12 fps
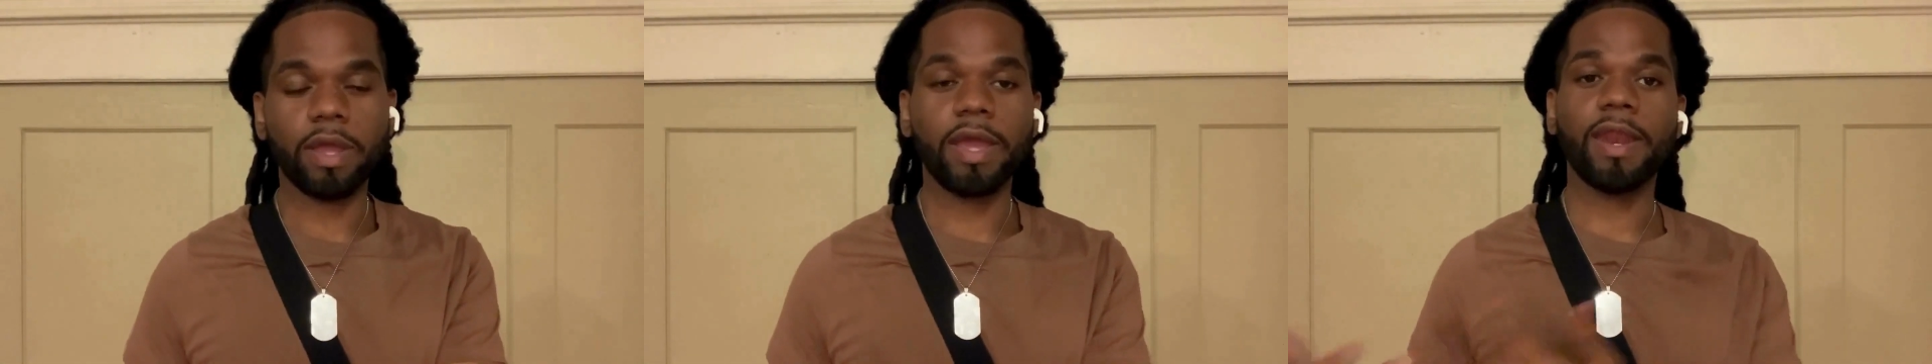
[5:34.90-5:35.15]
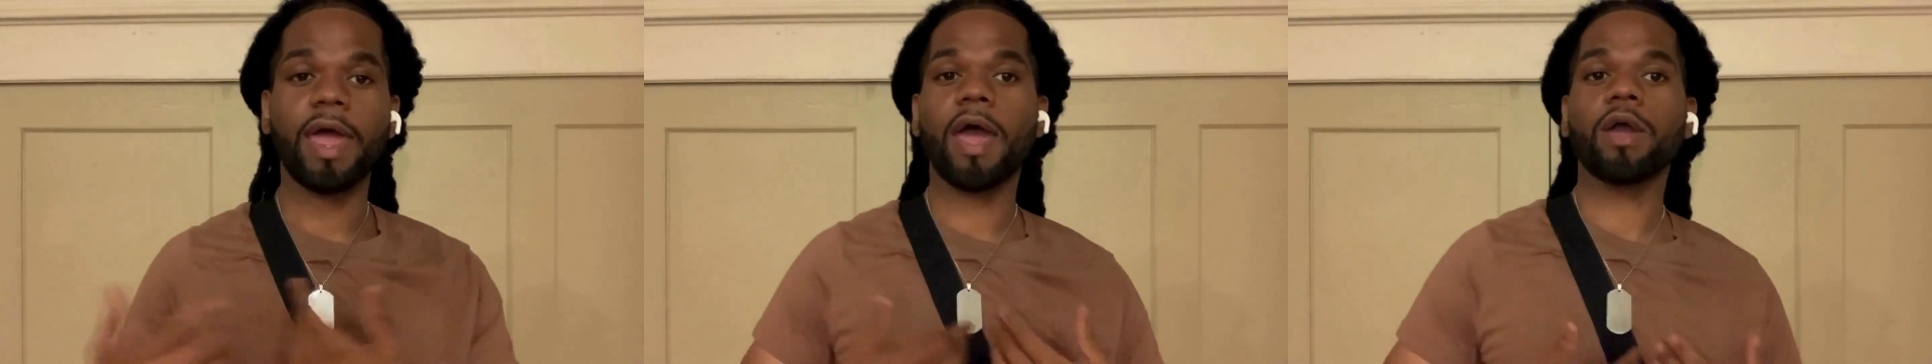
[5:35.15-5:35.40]
and
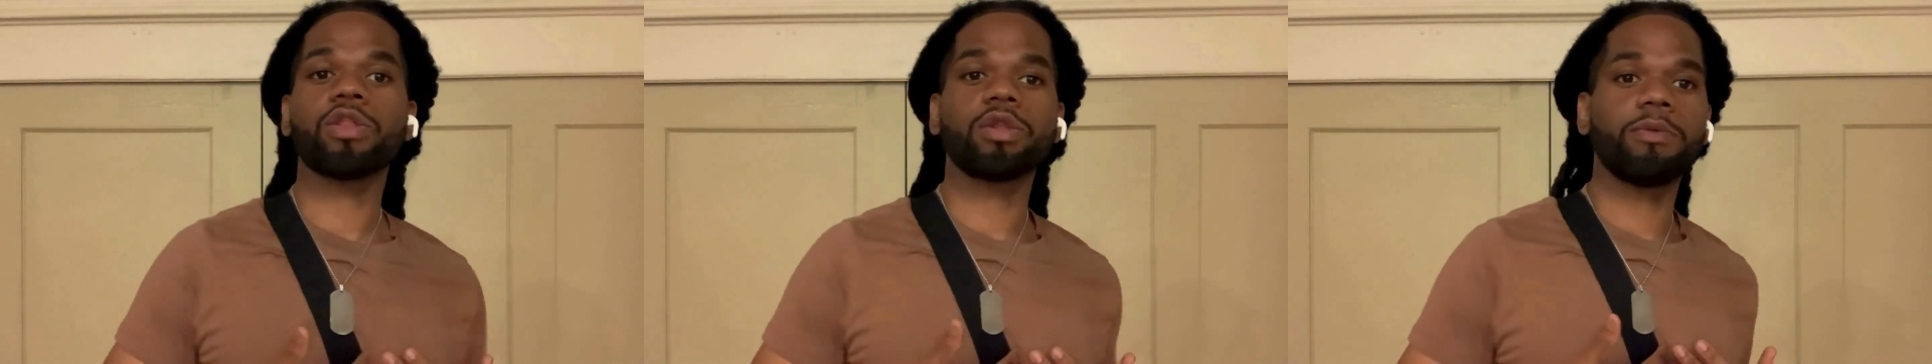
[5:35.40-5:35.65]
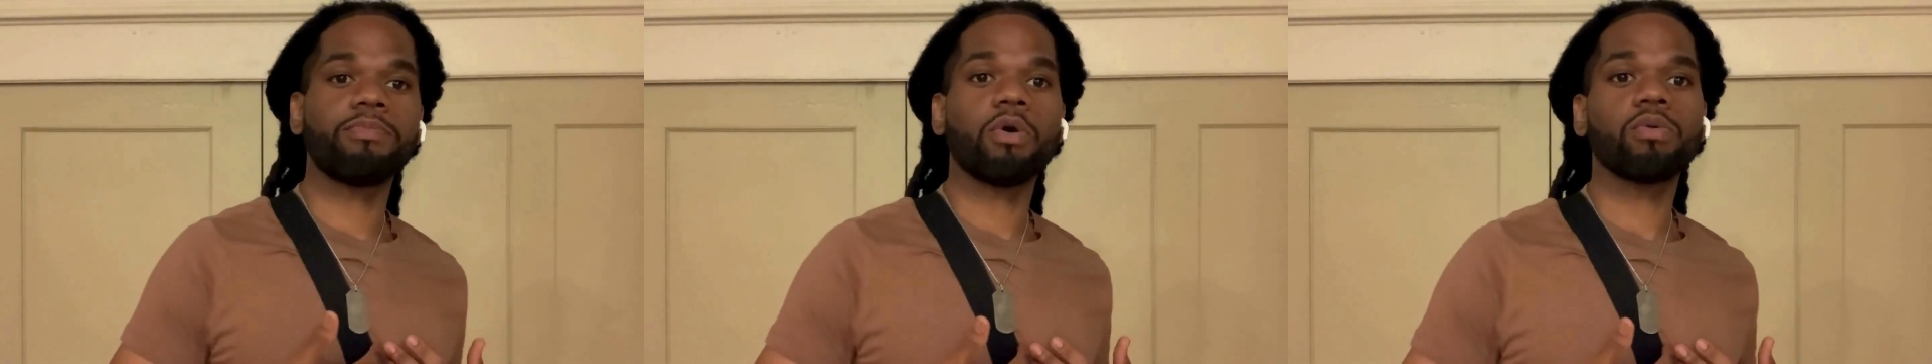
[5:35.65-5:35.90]
actually
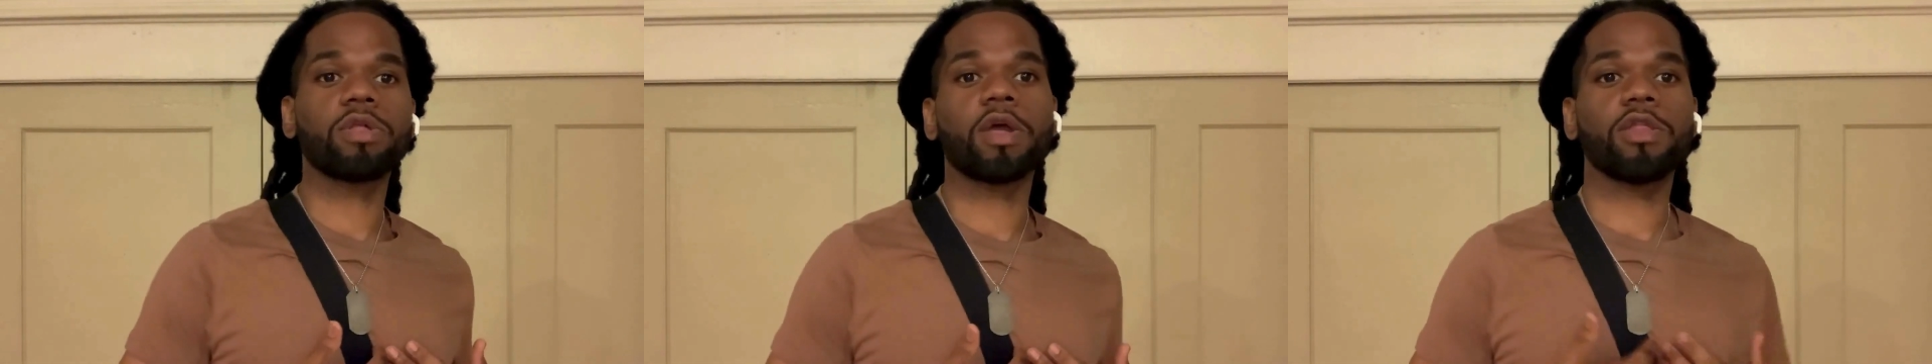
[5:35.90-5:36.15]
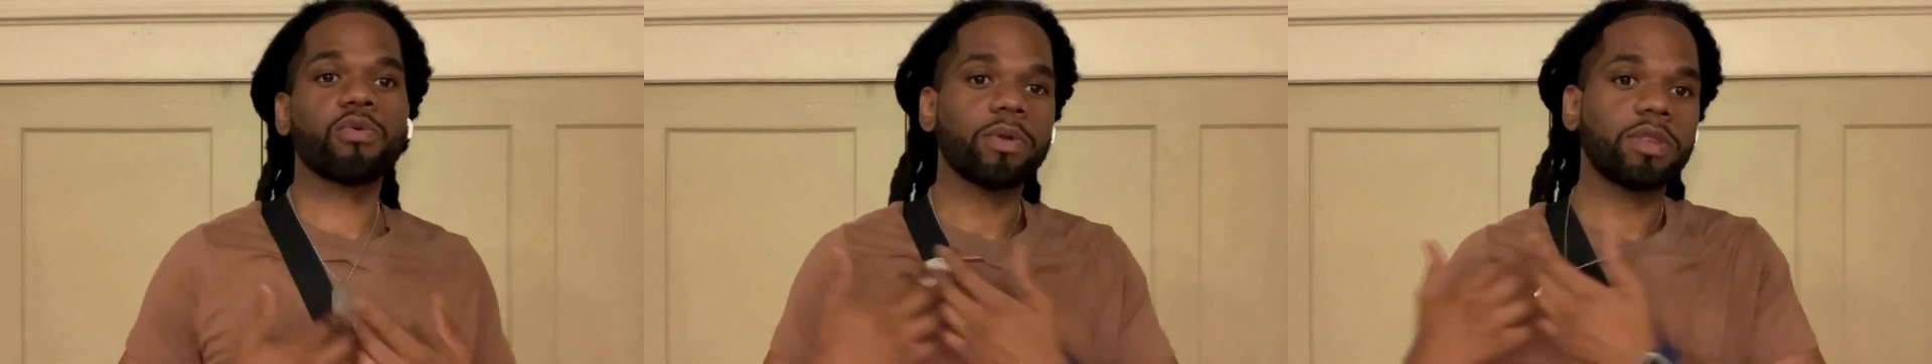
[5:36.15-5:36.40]

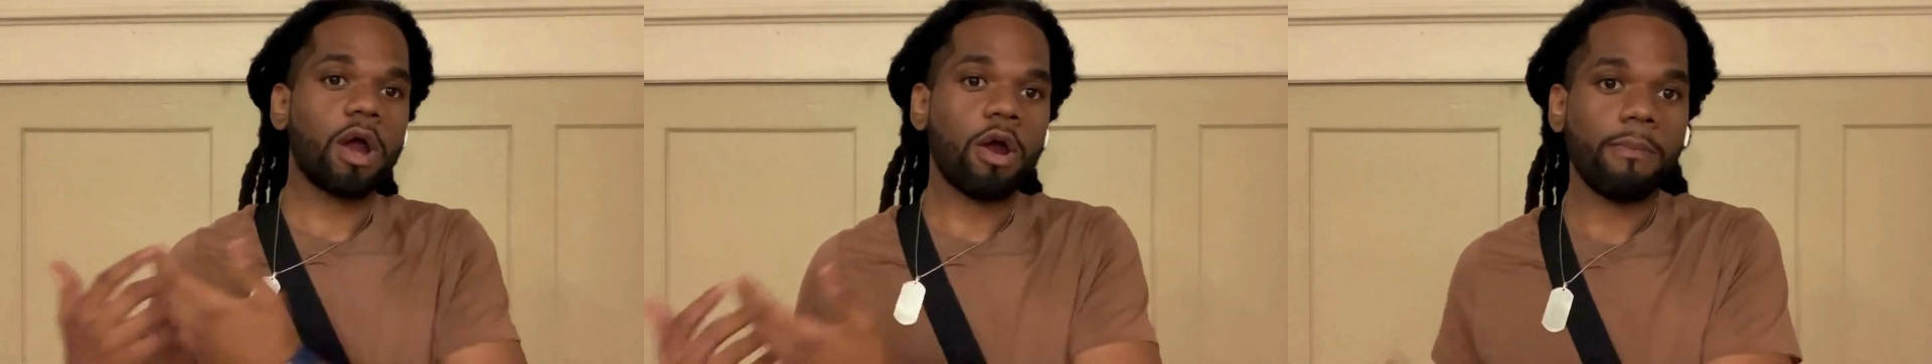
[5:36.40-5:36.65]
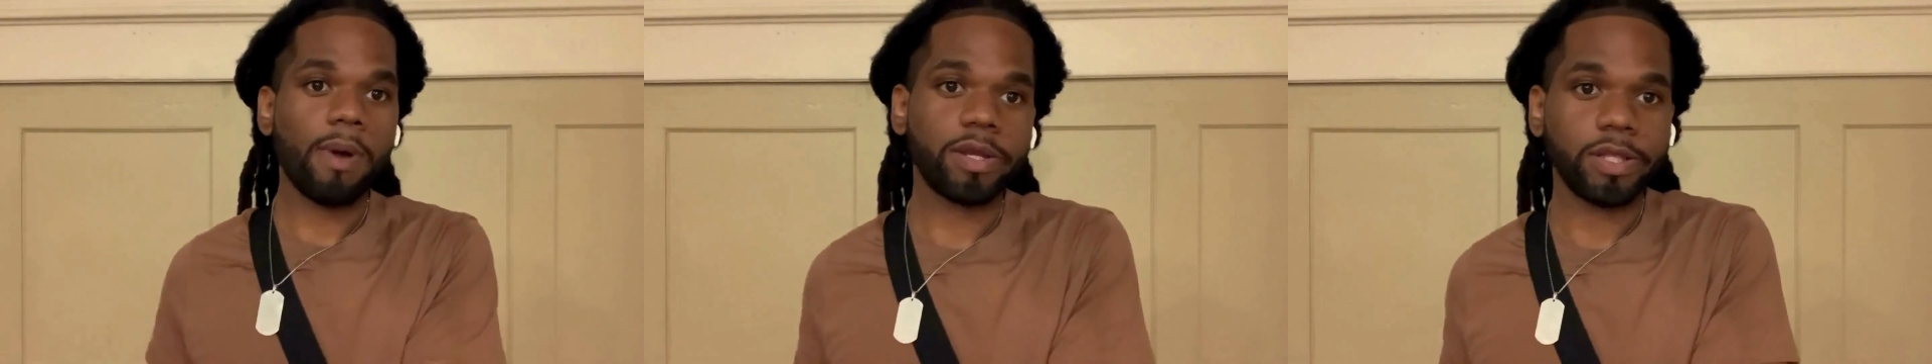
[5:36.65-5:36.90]
protest with our
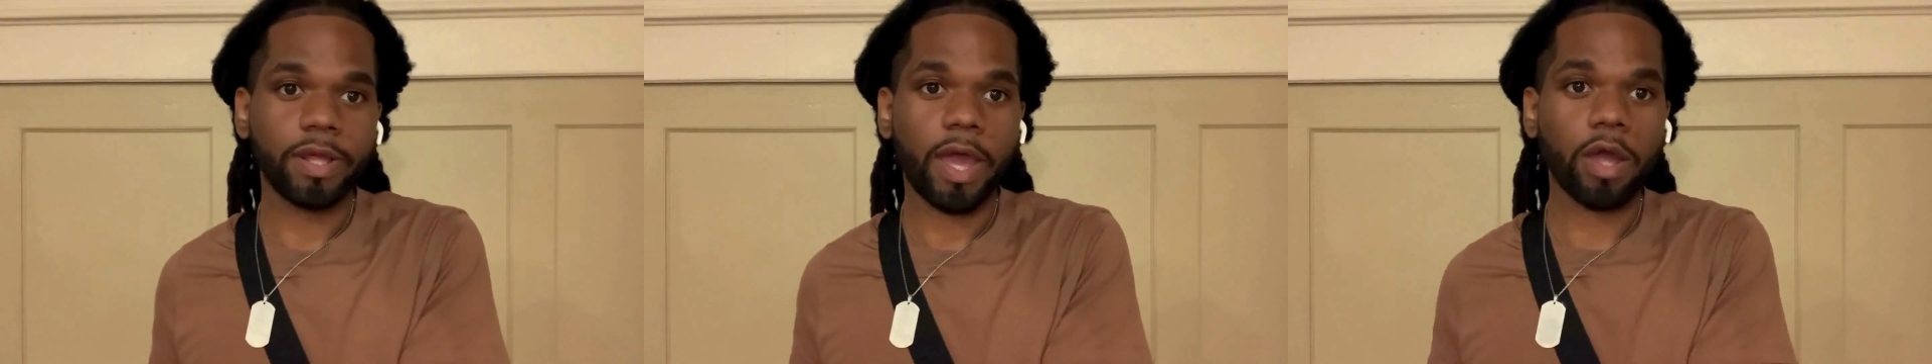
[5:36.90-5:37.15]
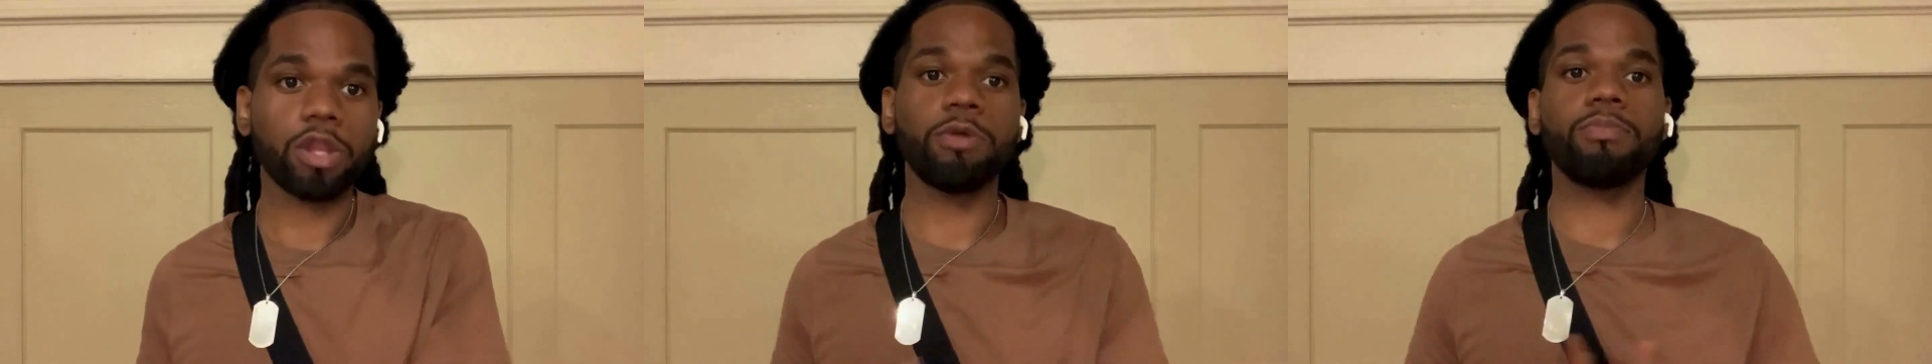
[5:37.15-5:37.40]
money,
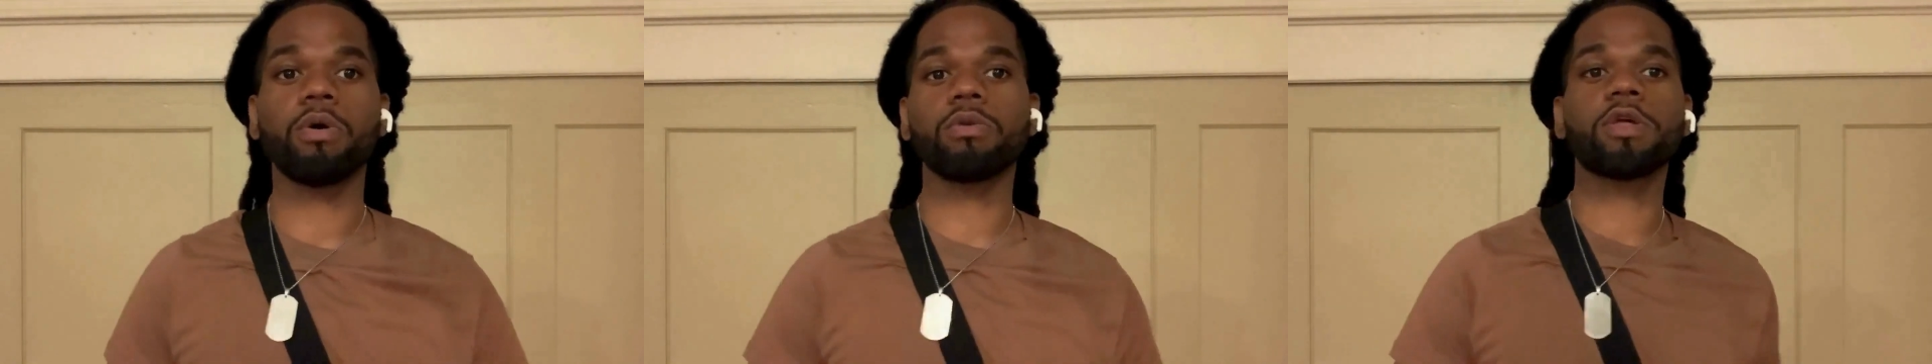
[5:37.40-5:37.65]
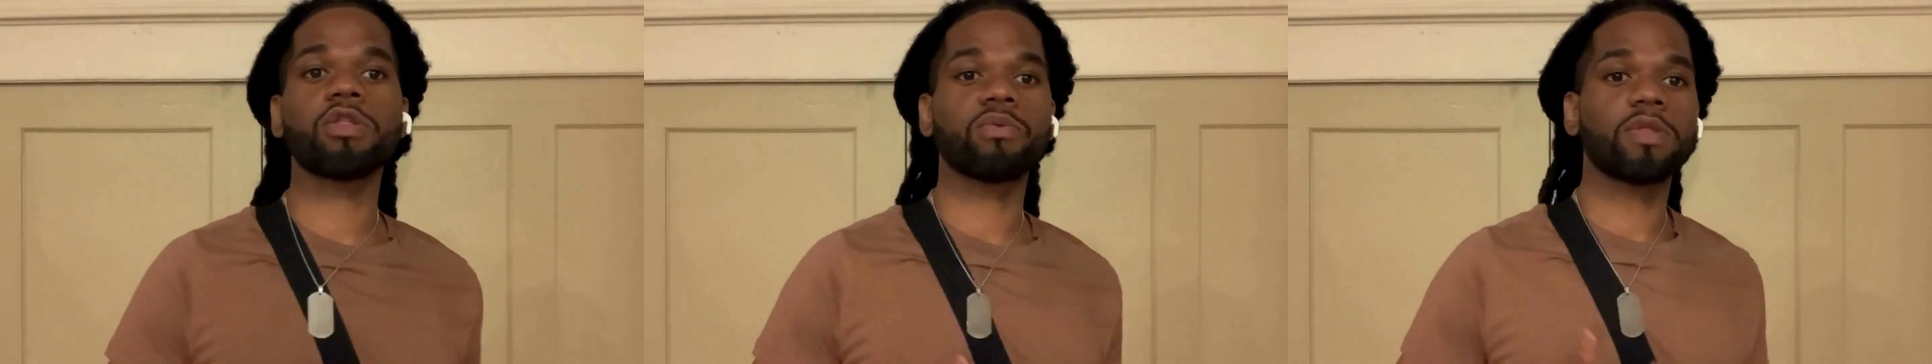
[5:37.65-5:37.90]
actually
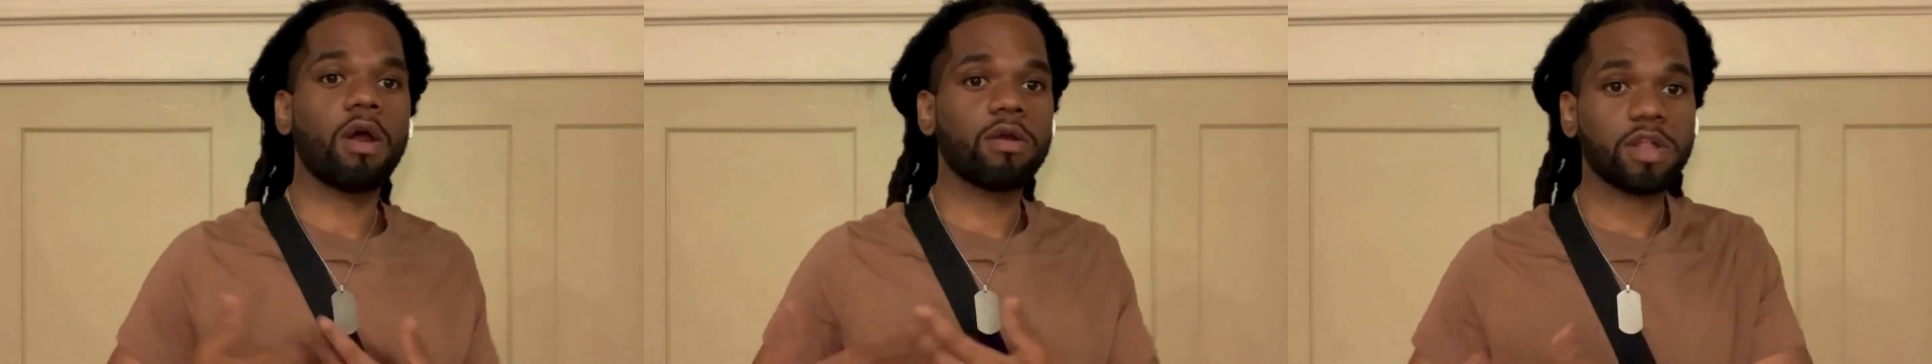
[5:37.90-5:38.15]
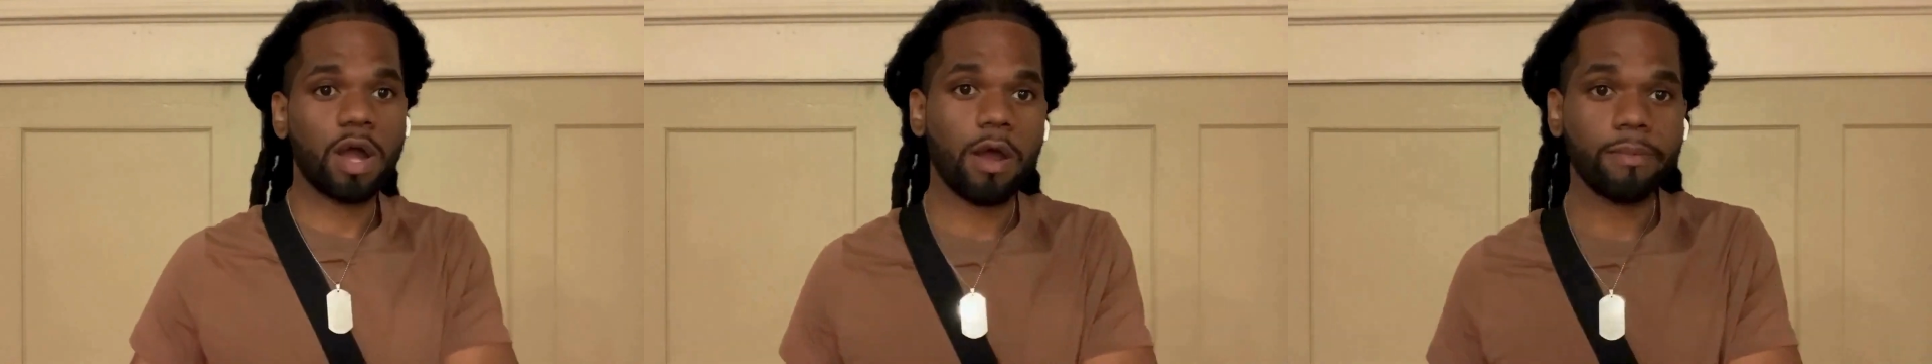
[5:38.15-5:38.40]
protest with our
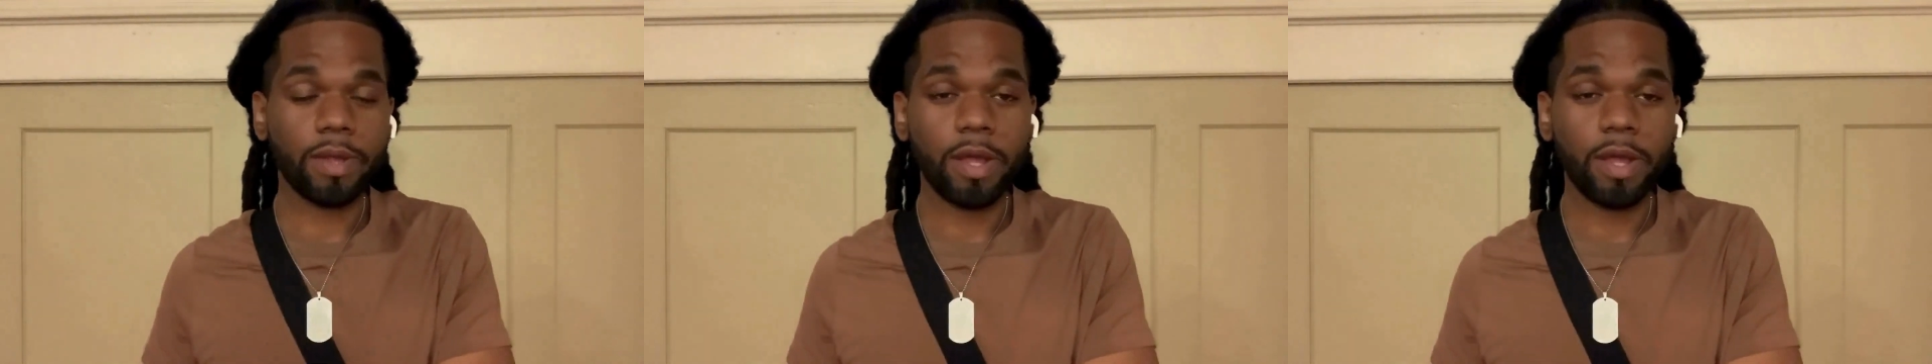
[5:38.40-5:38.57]
time